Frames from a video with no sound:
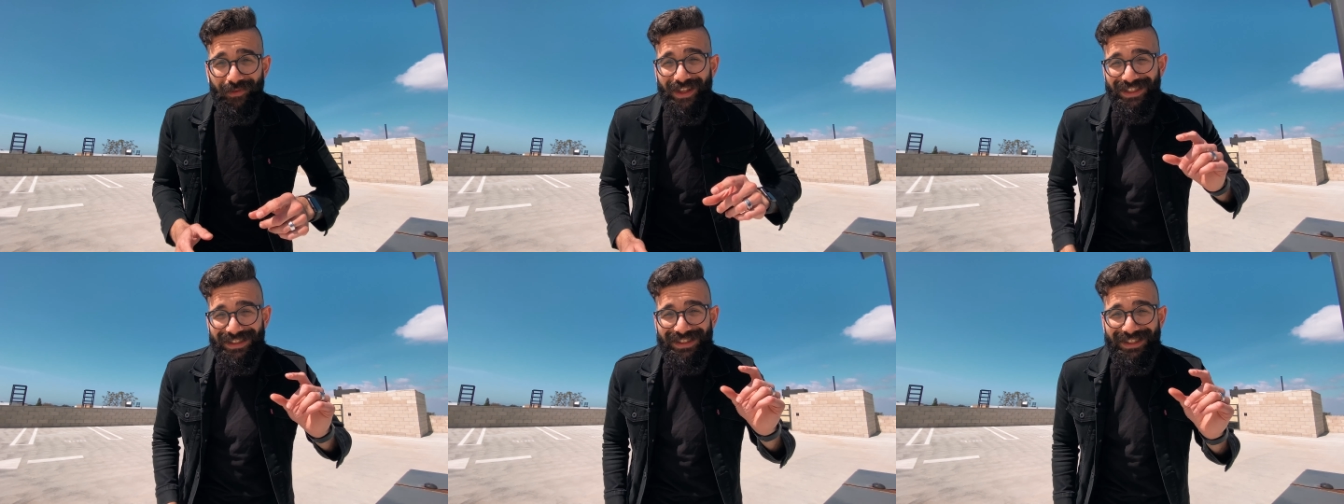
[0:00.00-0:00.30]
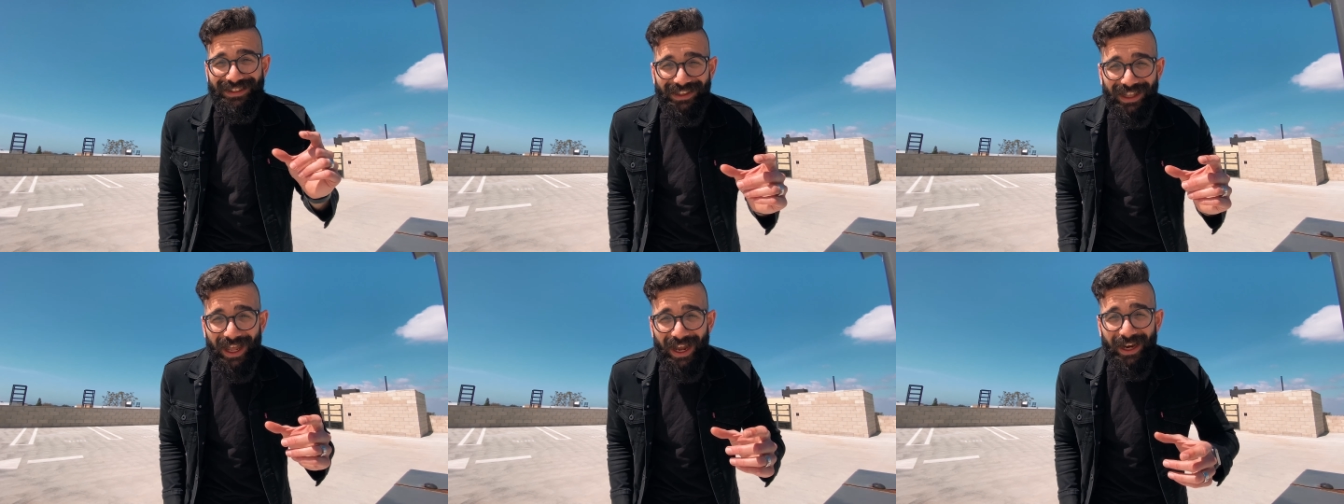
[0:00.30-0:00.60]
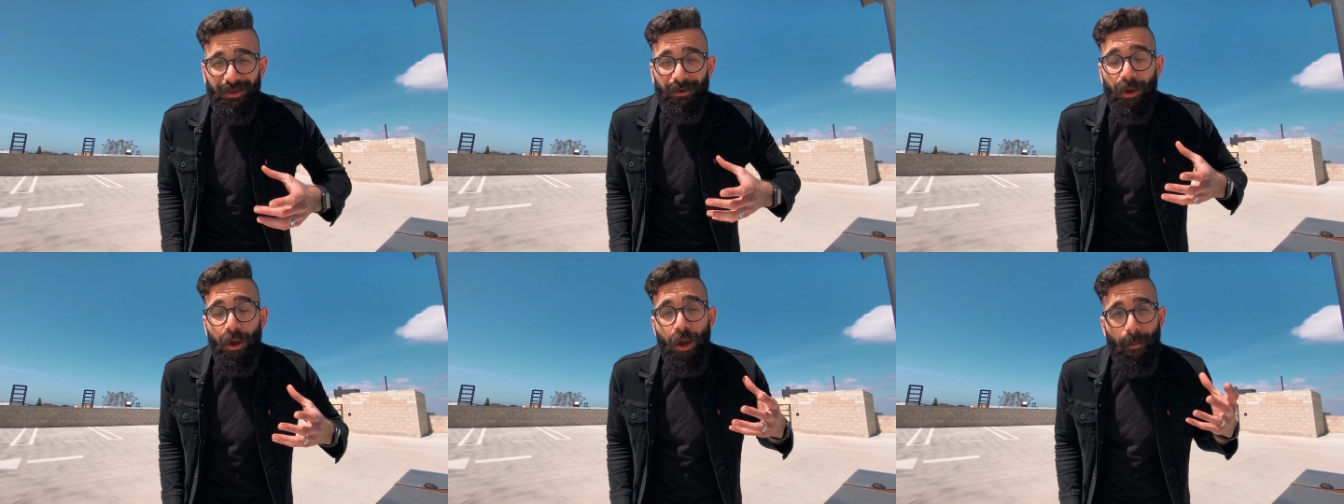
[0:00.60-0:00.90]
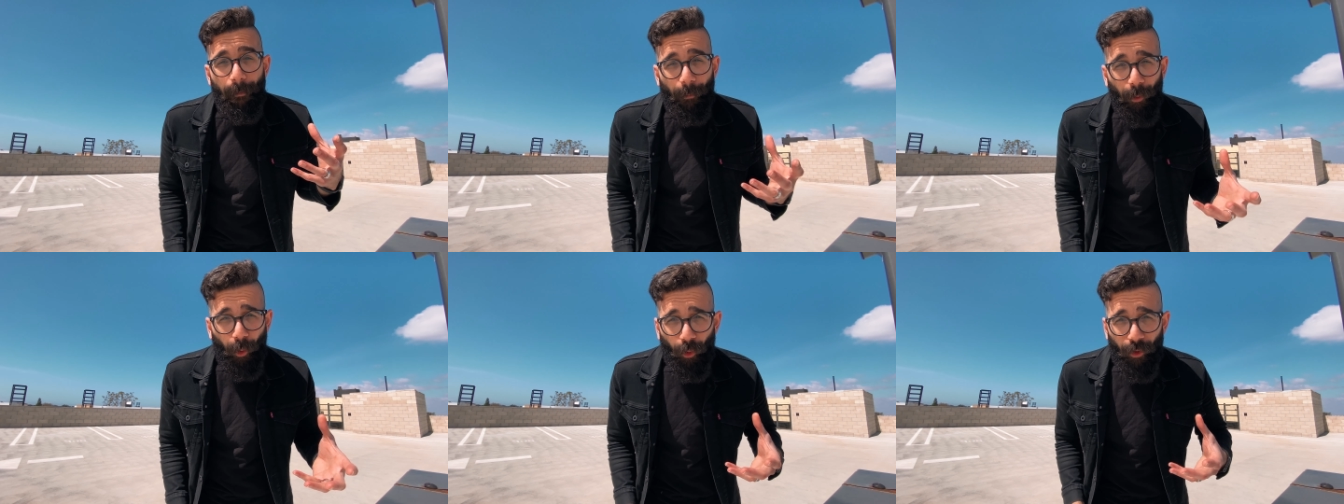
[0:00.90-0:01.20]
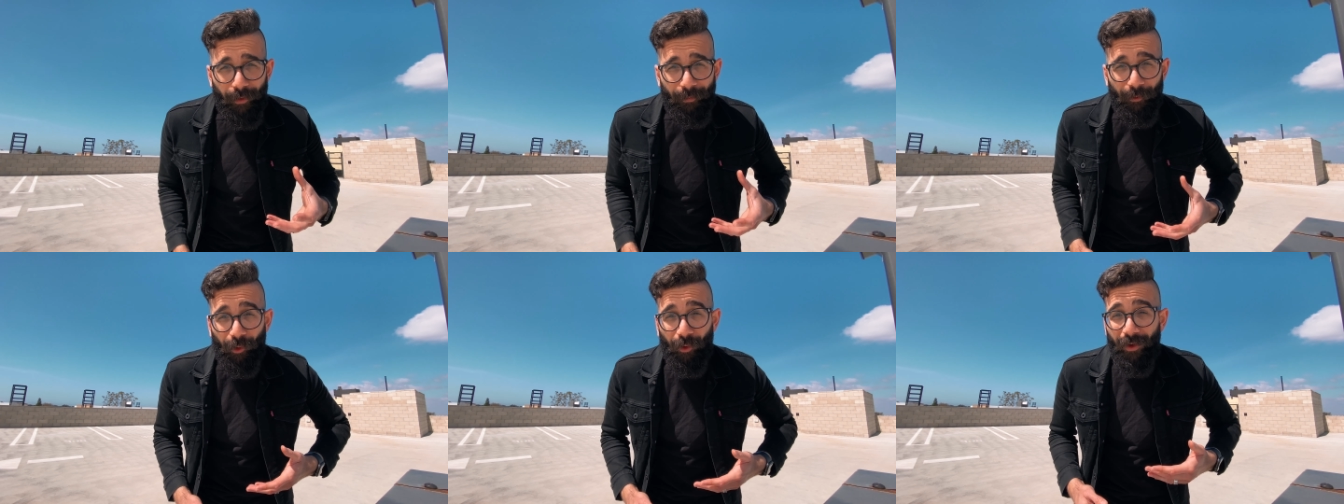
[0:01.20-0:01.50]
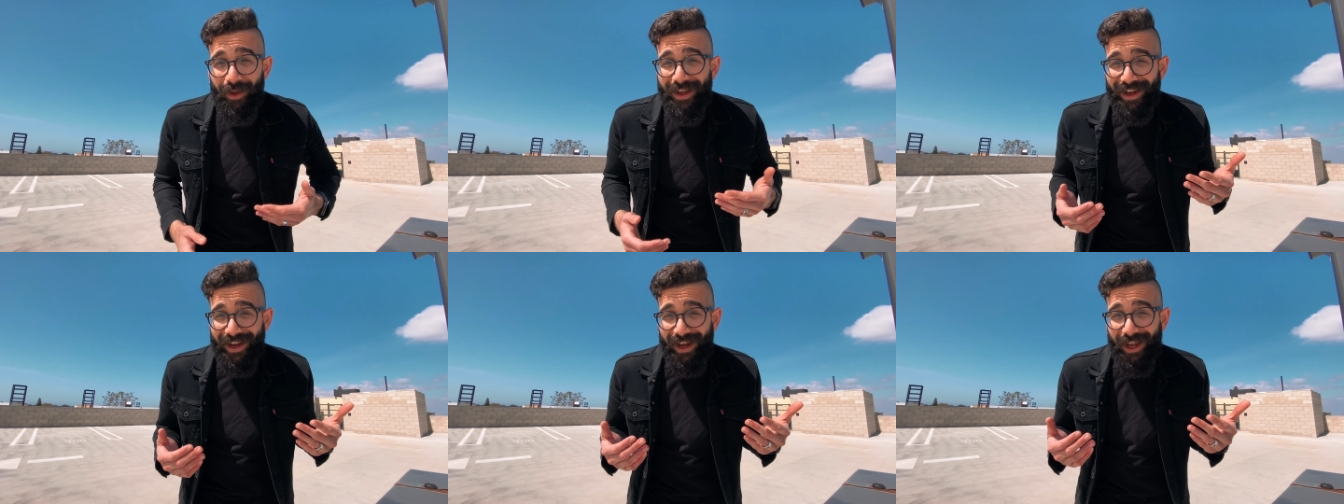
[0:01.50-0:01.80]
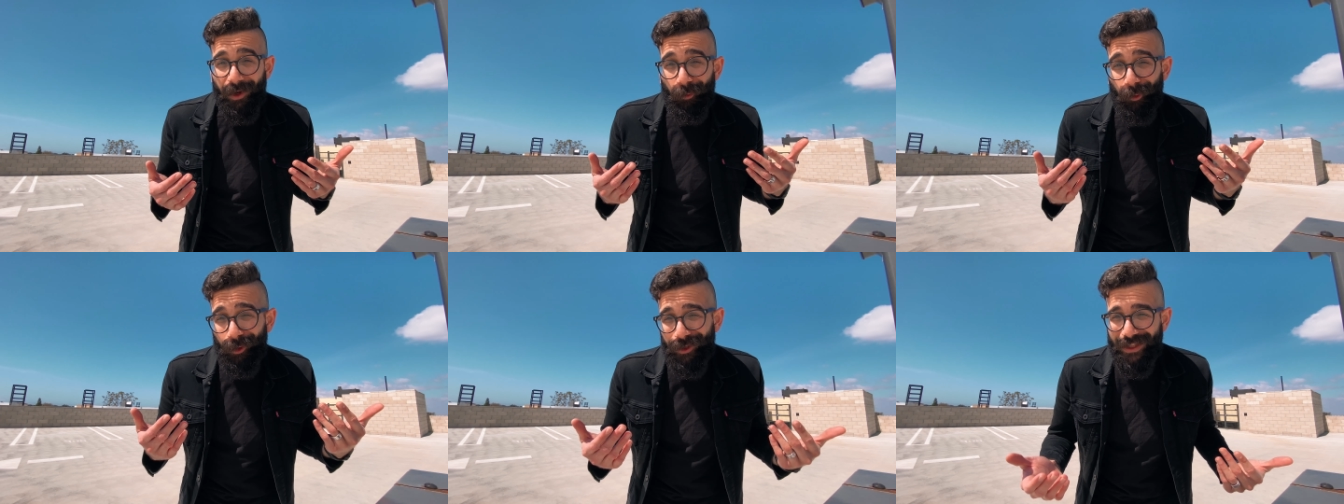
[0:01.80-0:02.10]
that's light, portable,
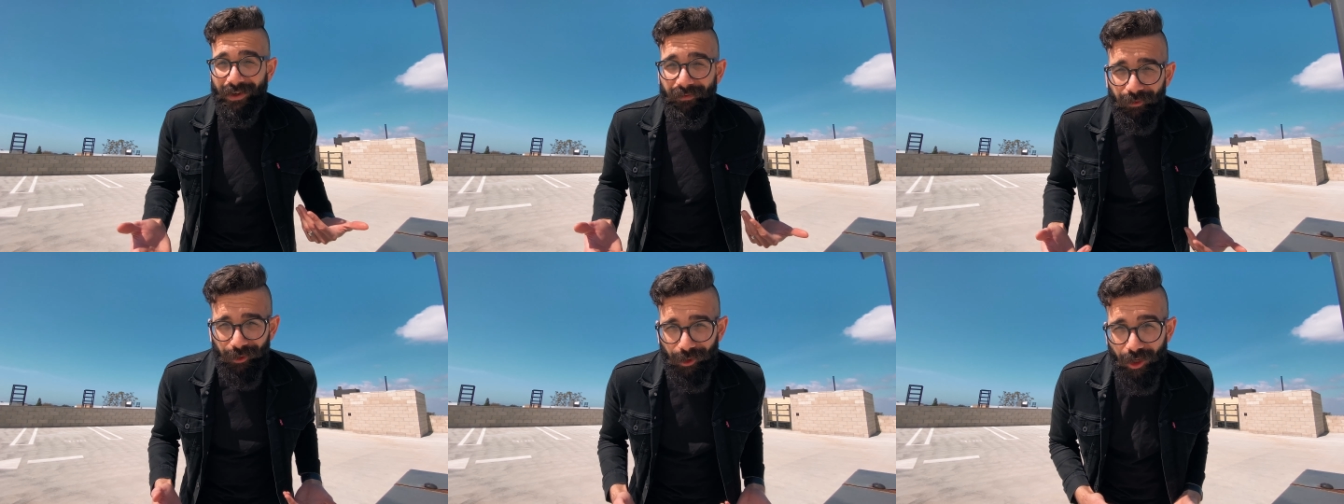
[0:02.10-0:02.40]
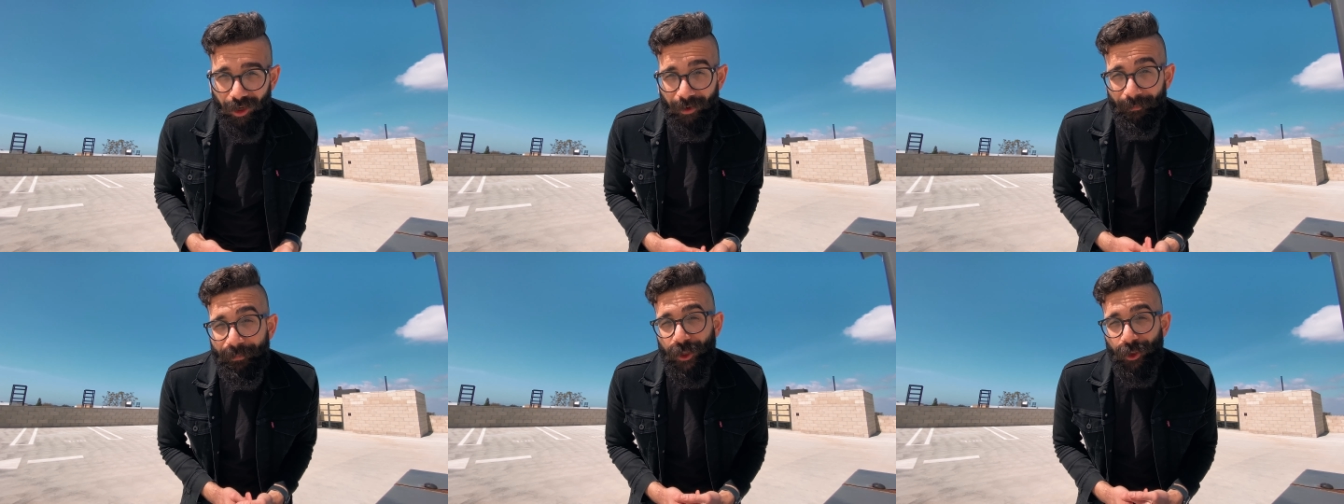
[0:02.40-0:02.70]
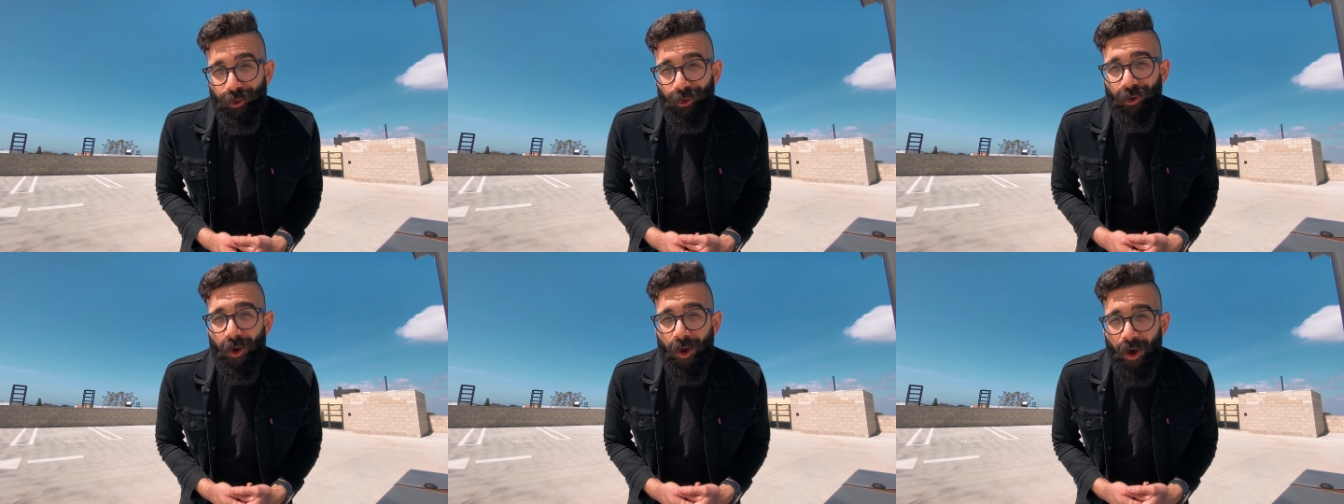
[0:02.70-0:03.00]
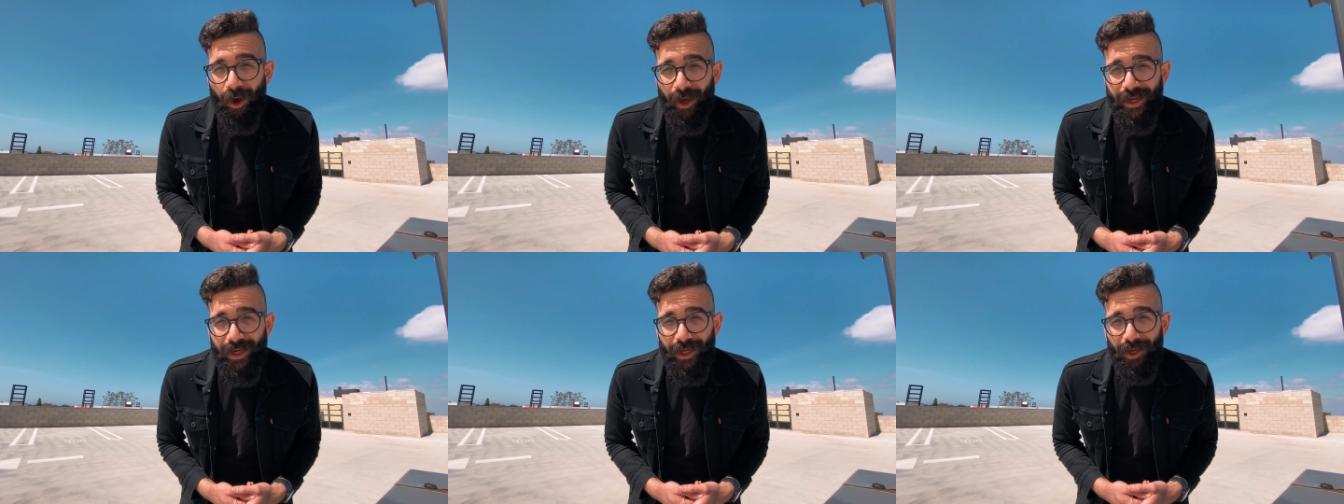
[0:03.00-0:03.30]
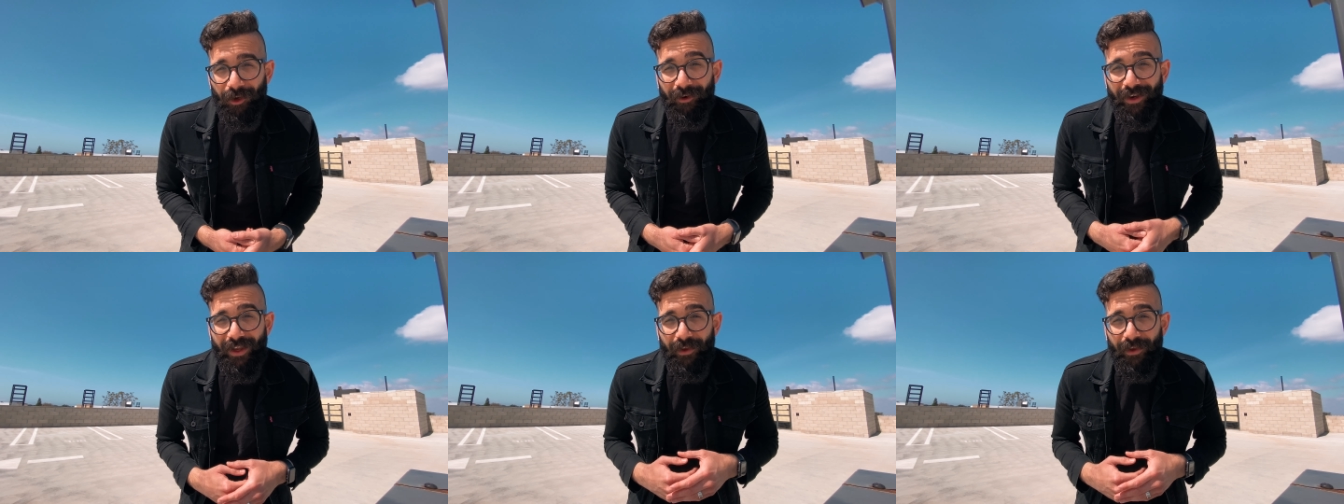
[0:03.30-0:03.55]
and will level up your audio.